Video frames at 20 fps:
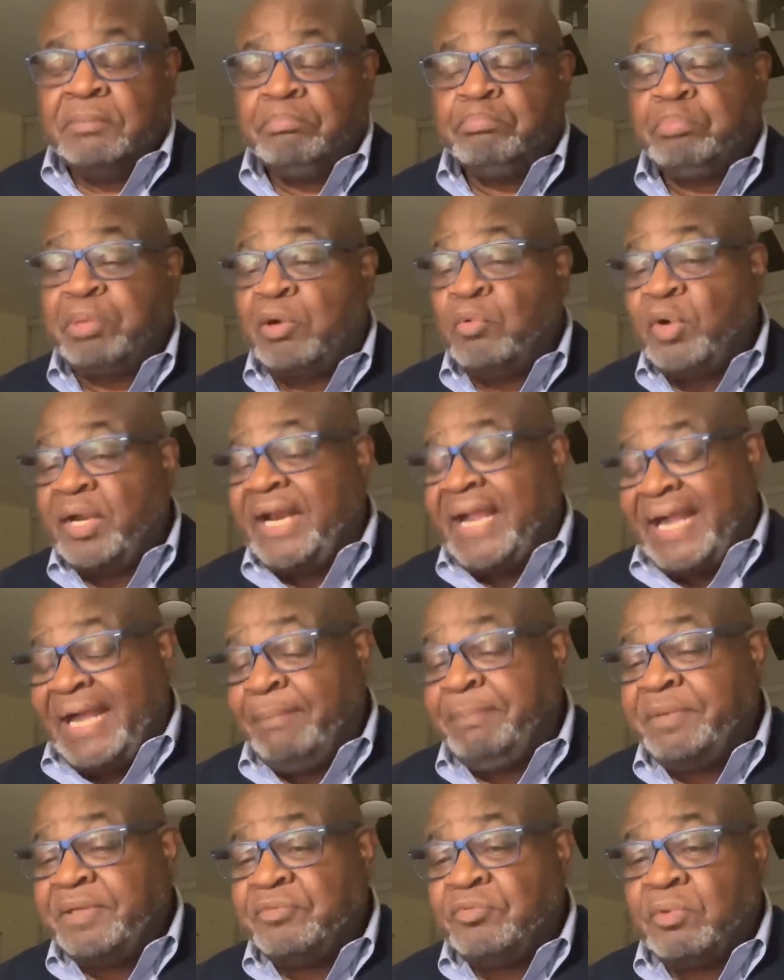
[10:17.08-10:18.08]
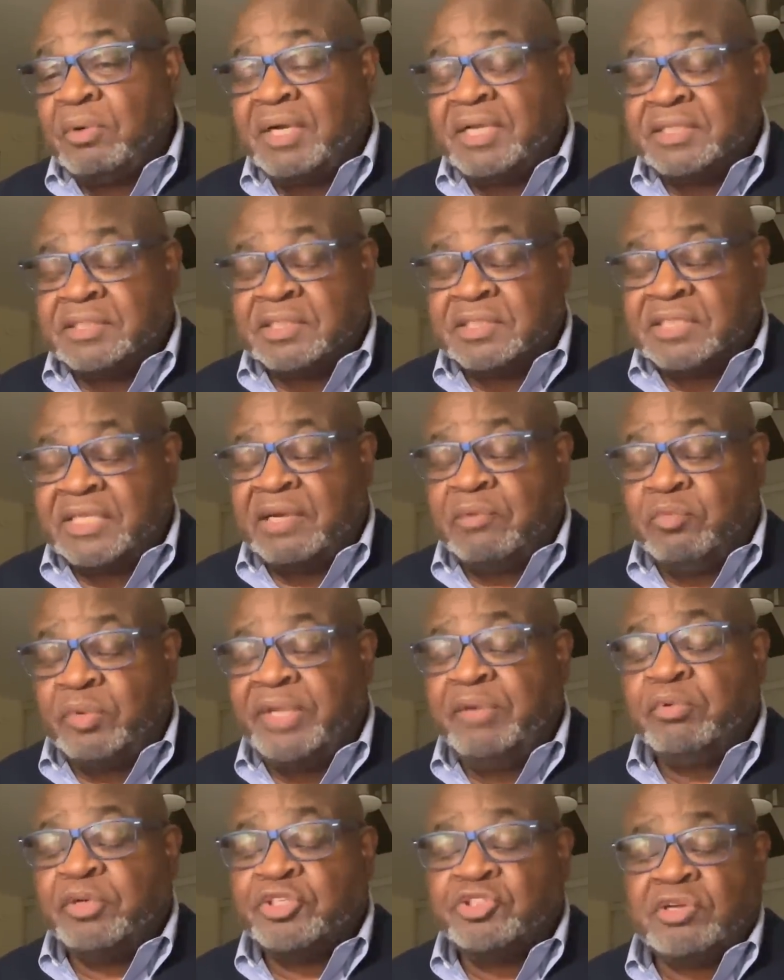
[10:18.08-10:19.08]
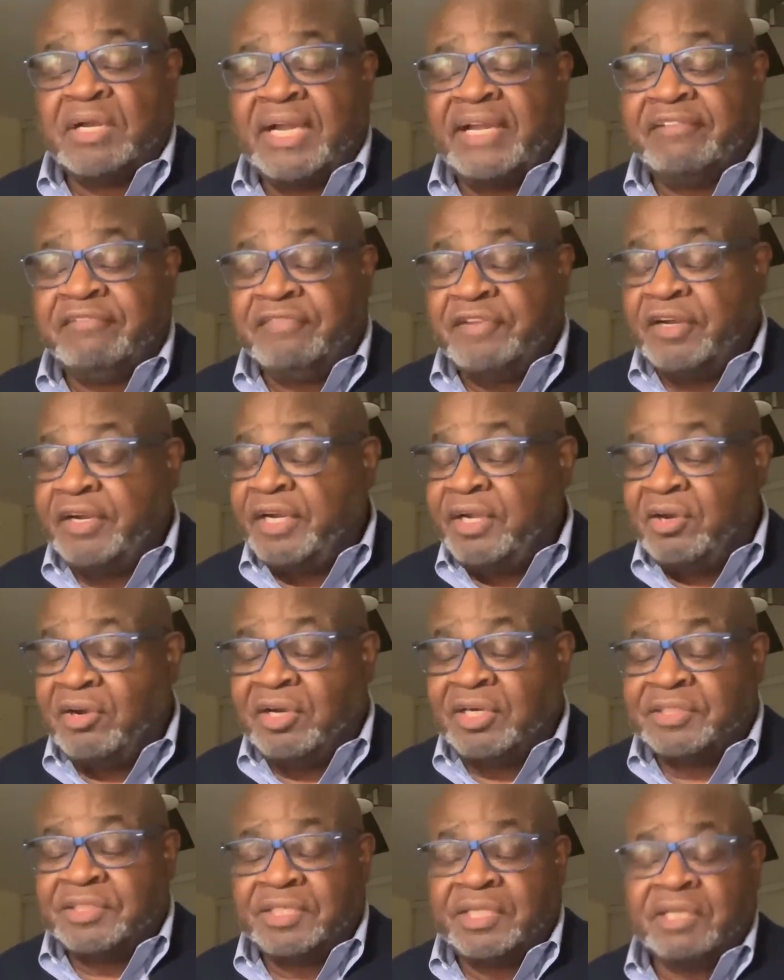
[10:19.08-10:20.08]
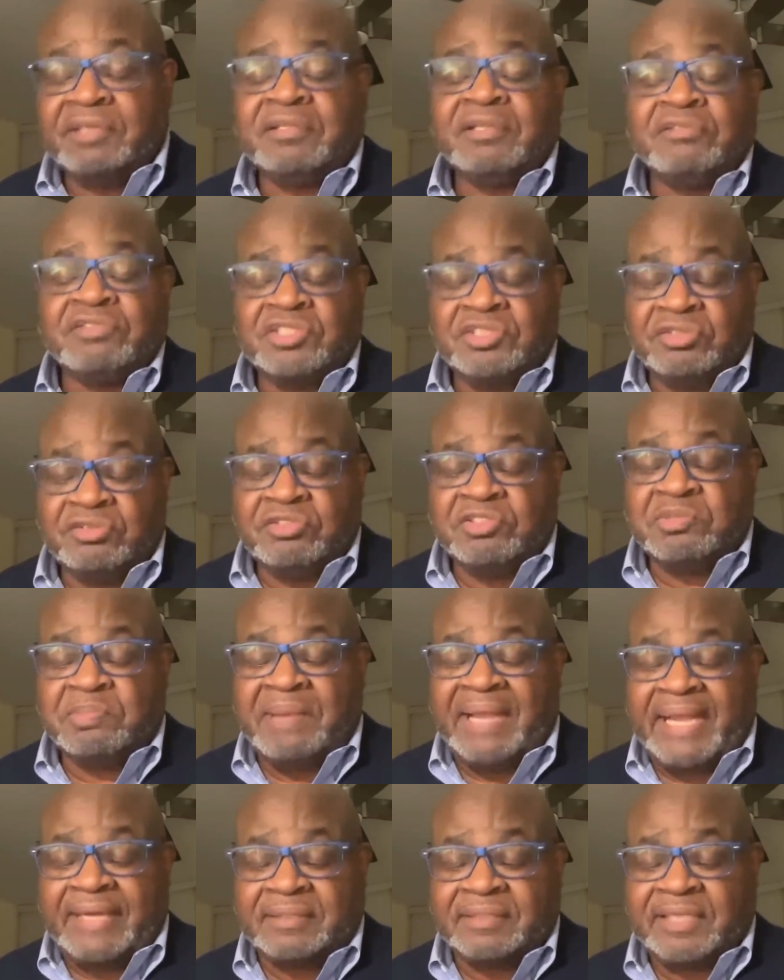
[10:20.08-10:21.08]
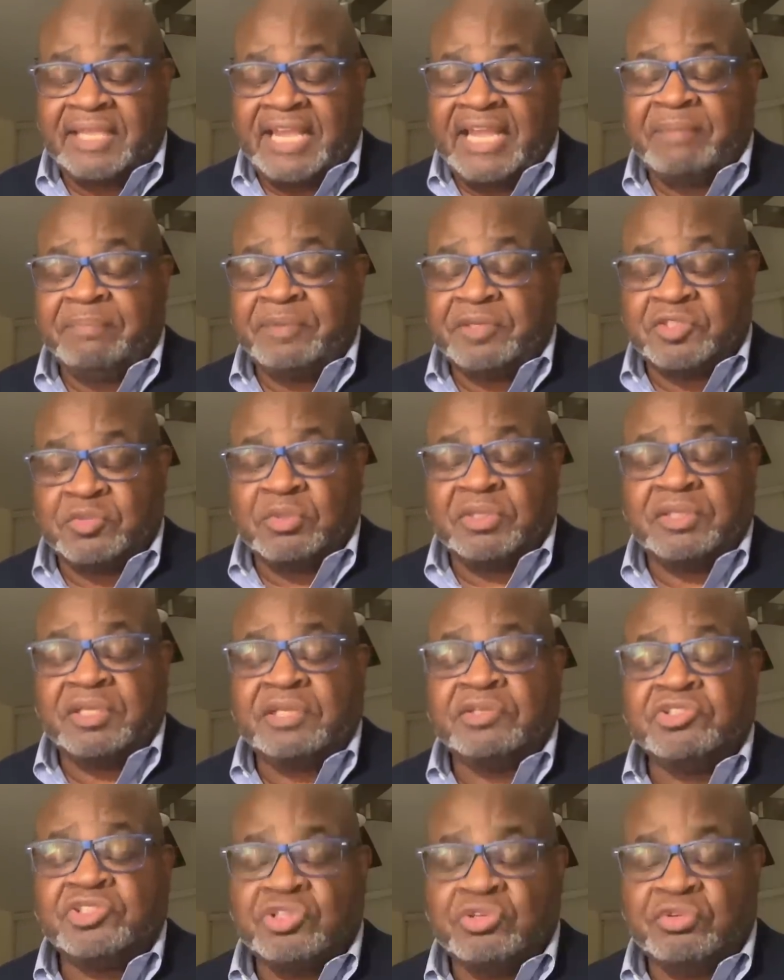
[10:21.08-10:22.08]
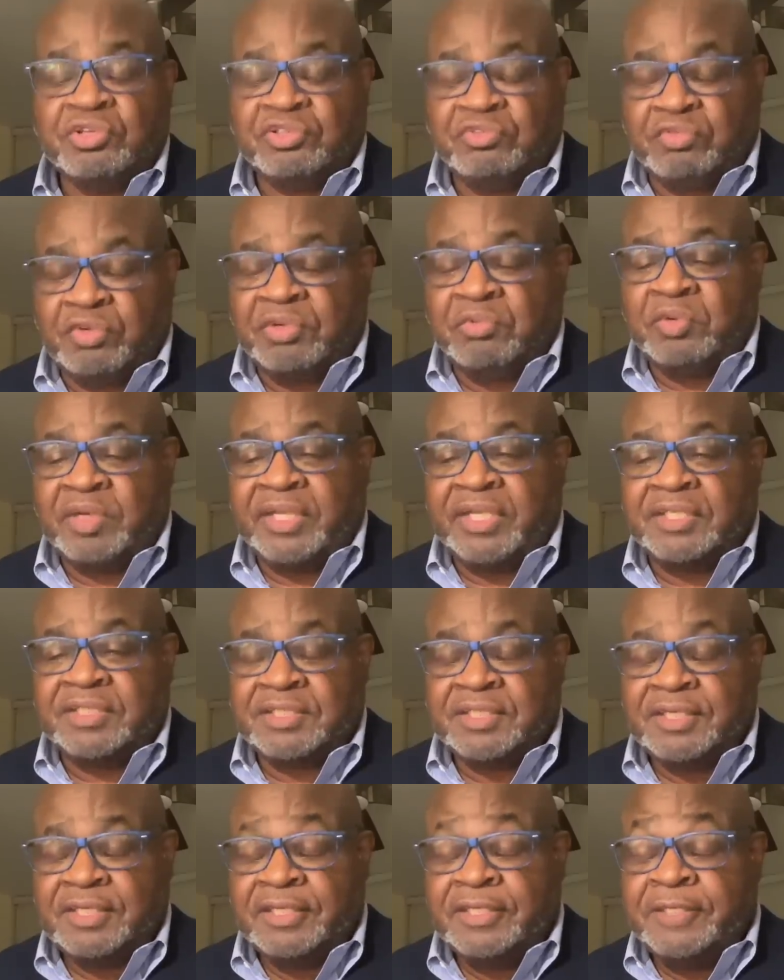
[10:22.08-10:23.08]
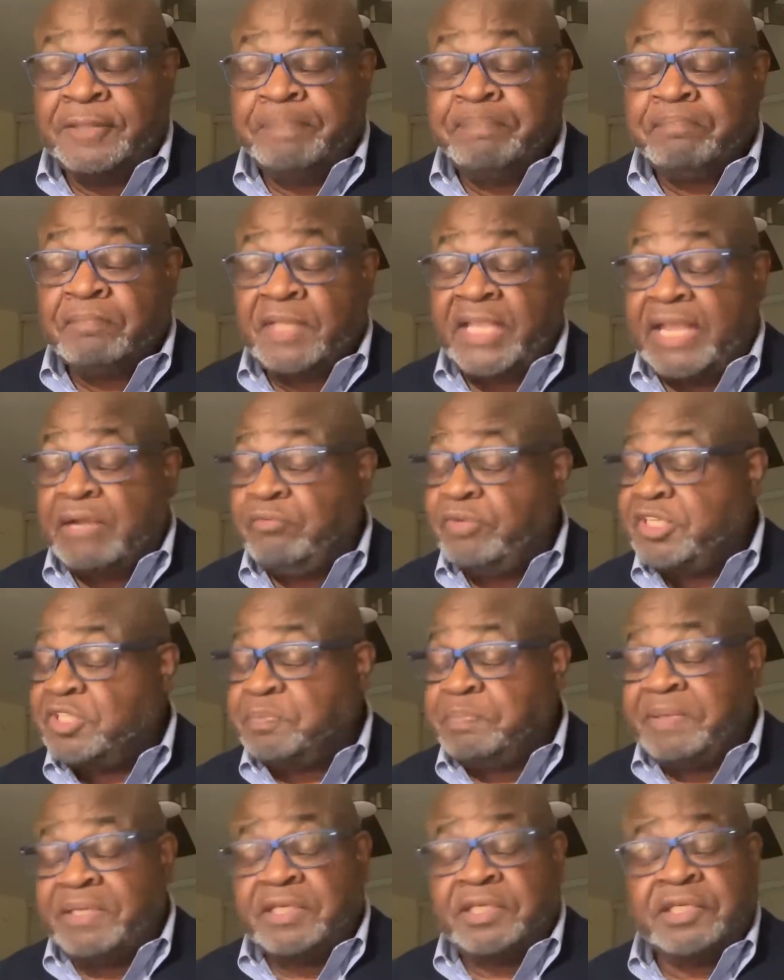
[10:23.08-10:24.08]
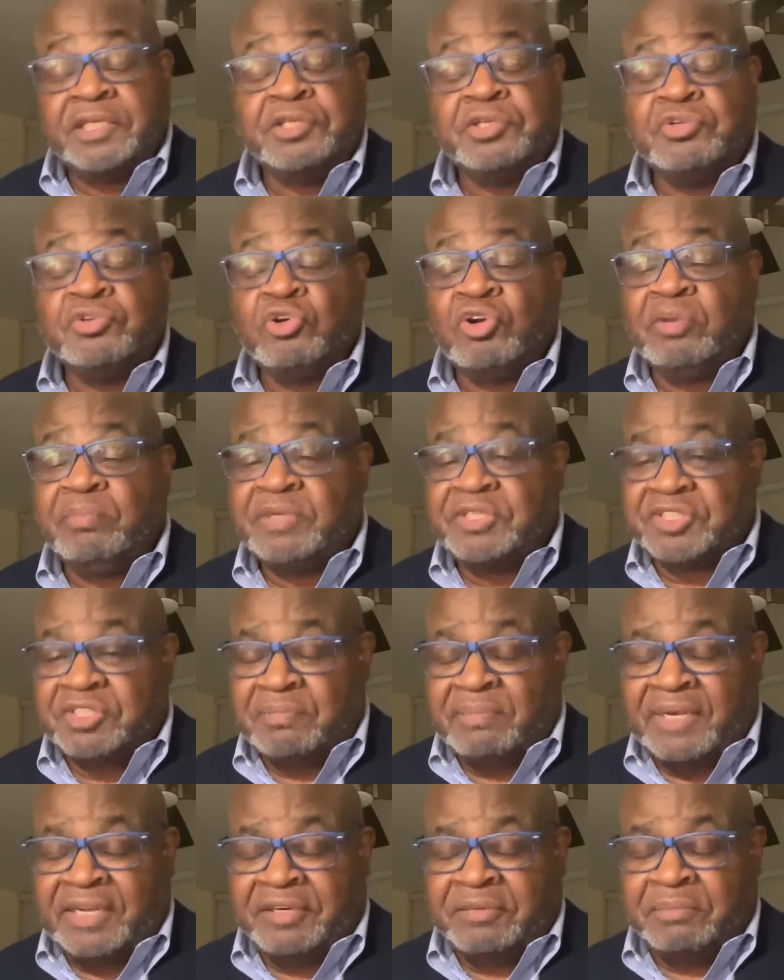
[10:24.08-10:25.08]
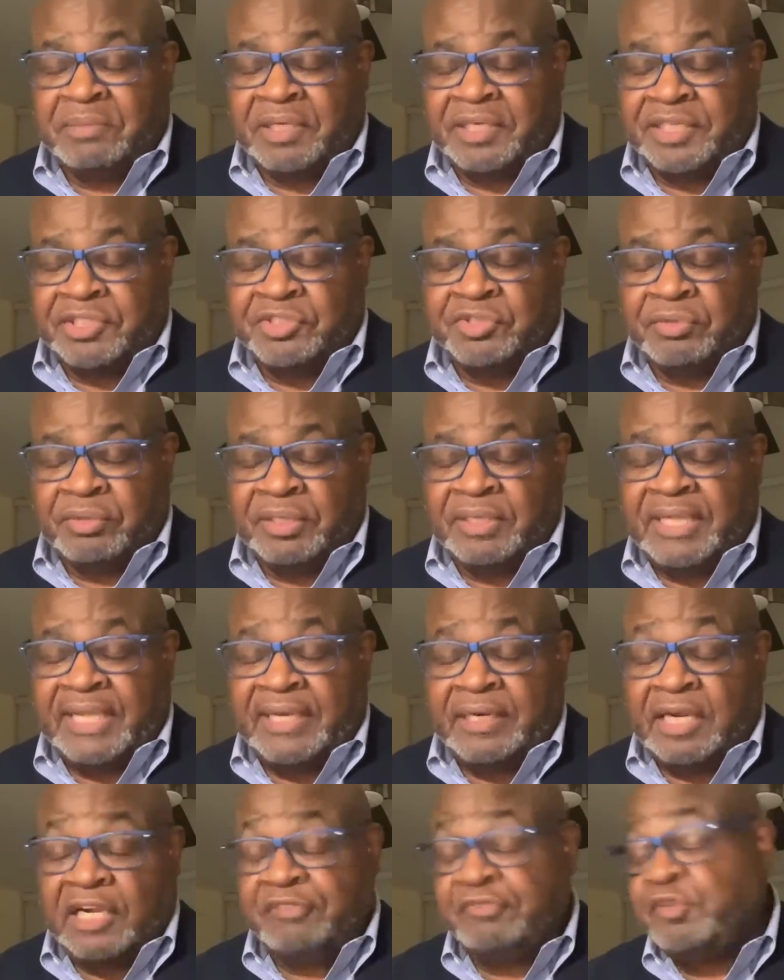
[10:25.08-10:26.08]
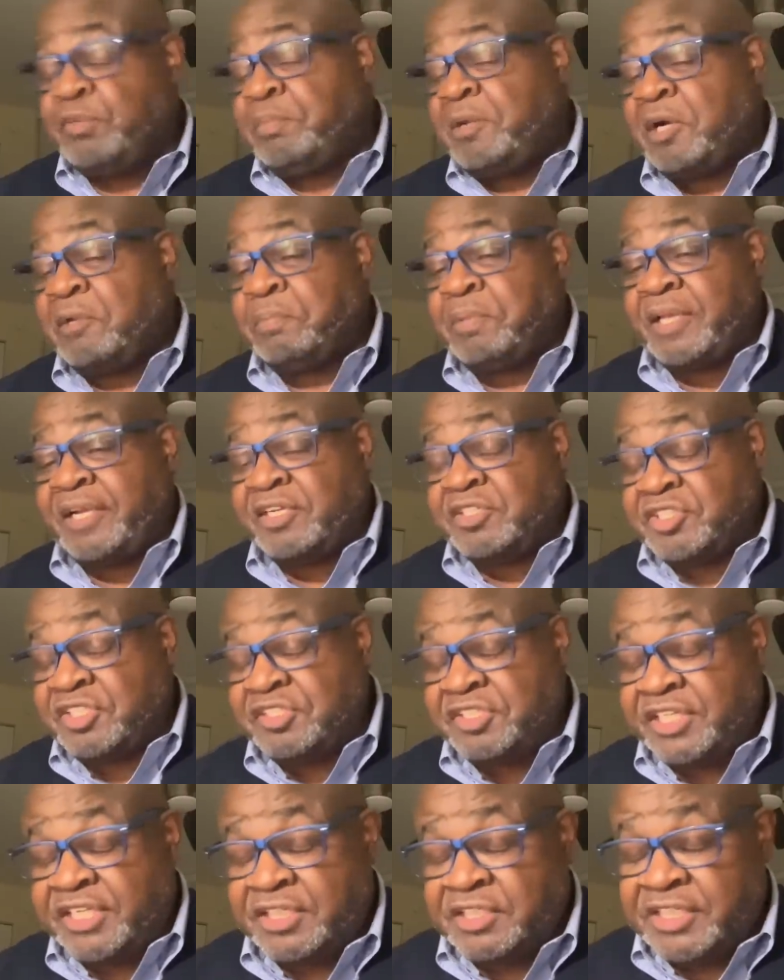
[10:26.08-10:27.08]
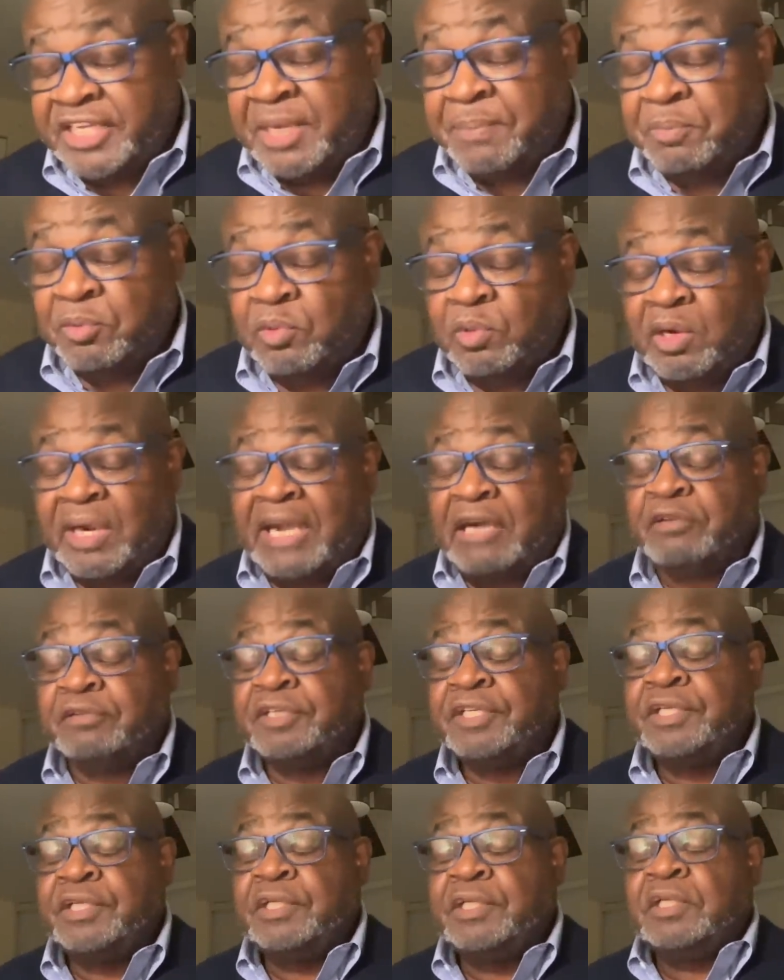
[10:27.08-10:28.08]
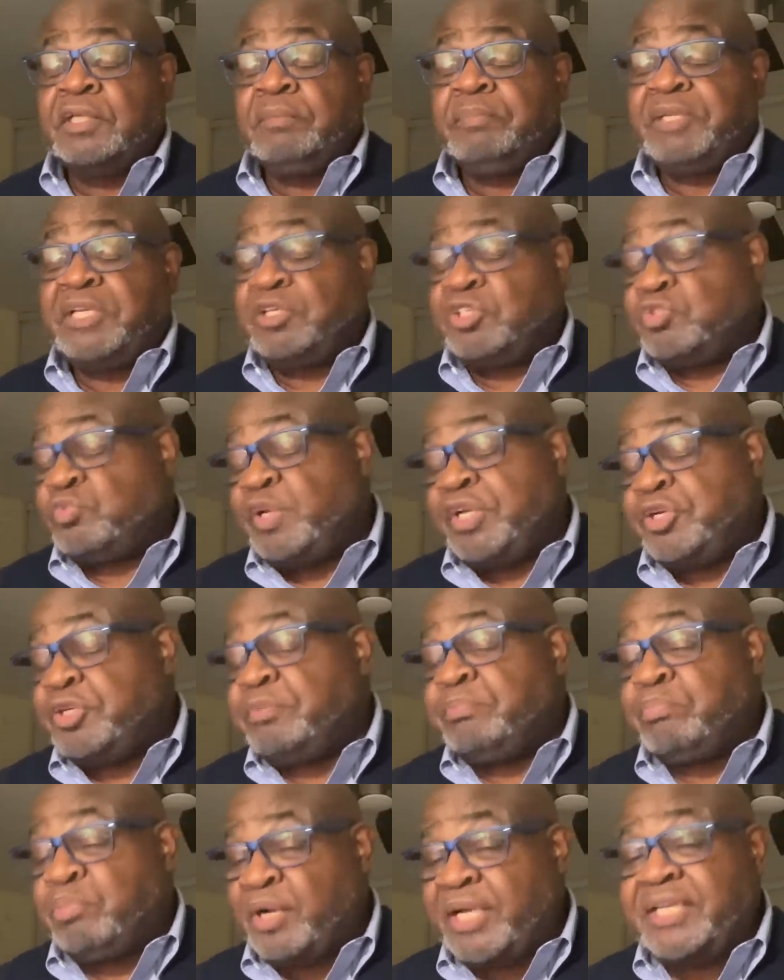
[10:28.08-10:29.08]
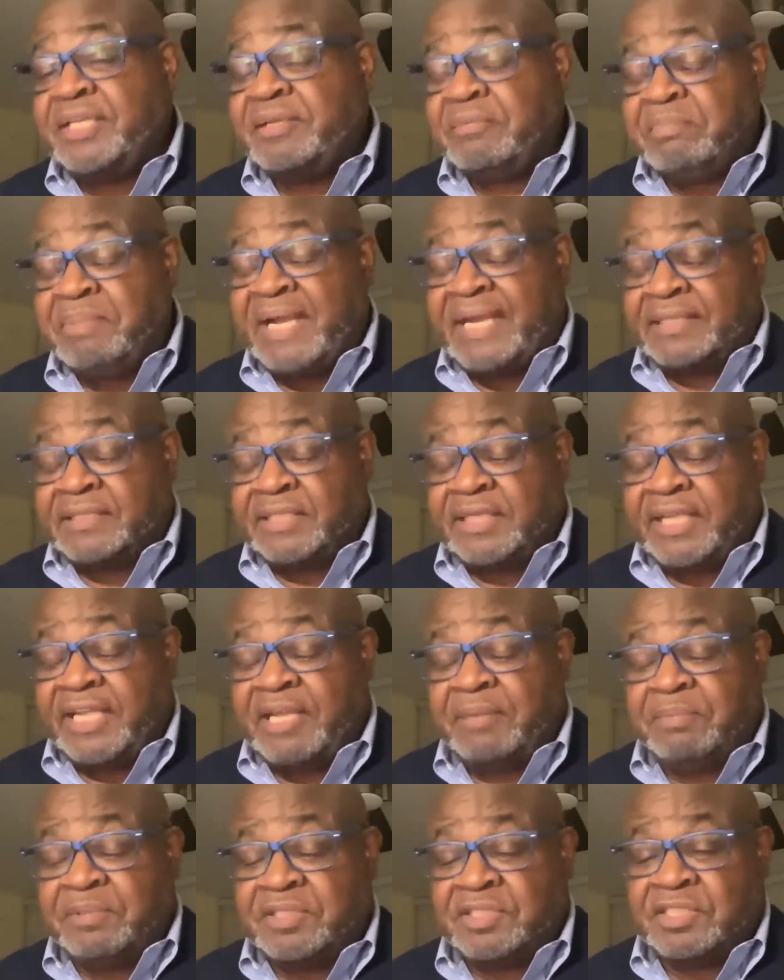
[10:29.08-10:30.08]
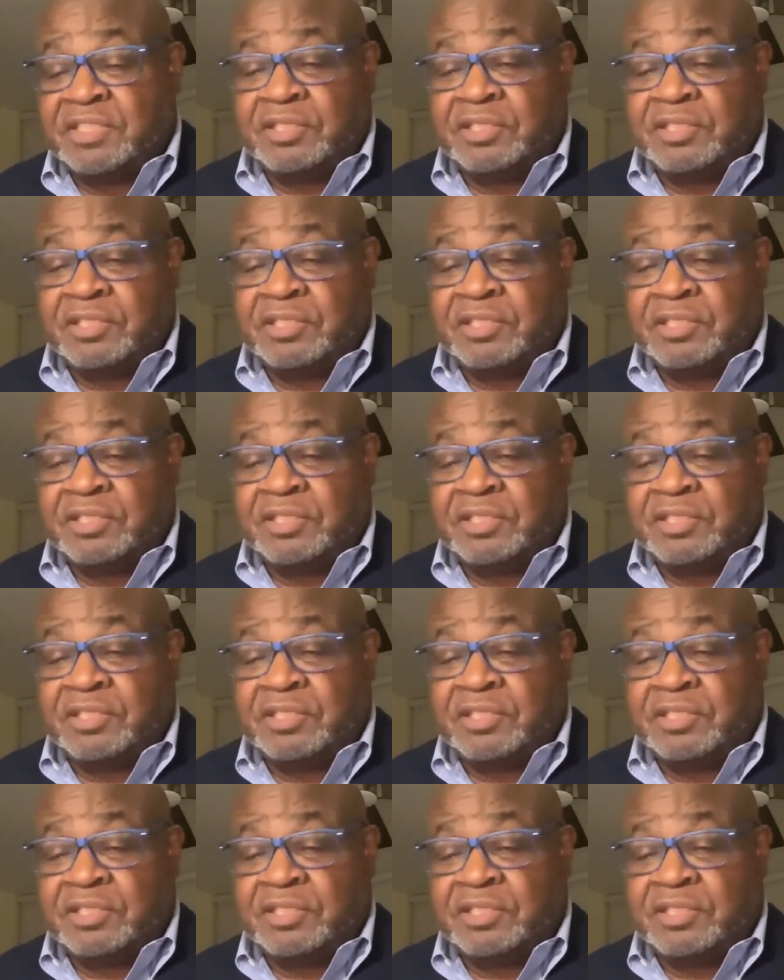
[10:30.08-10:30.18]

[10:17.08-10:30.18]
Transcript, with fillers: But what happened was is that we were trying very hard to get those students back to campus within two to three weeks. And we spent an enormous amount of money doing that. Our football players, as an example, were out because we couldn't bring them back to campus.